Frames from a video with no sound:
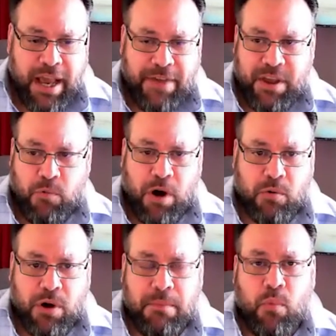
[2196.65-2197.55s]
and they want
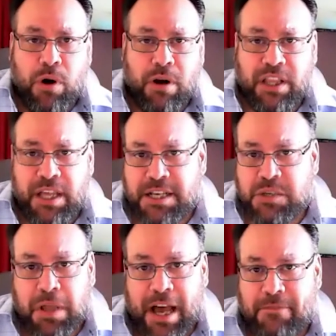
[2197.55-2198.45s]
to run on more of a
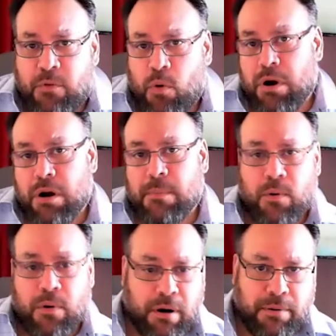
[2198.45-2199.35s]
Linux platform
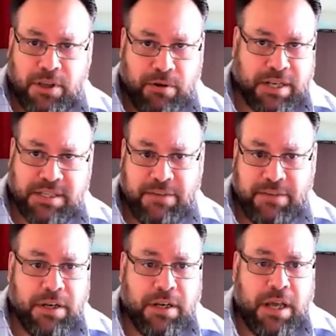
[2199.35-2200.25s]
or Unix
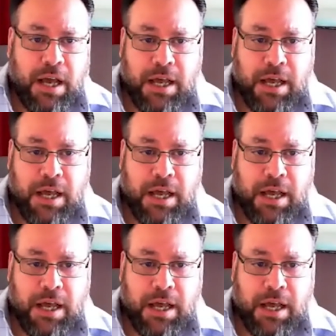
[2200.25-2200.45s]
even.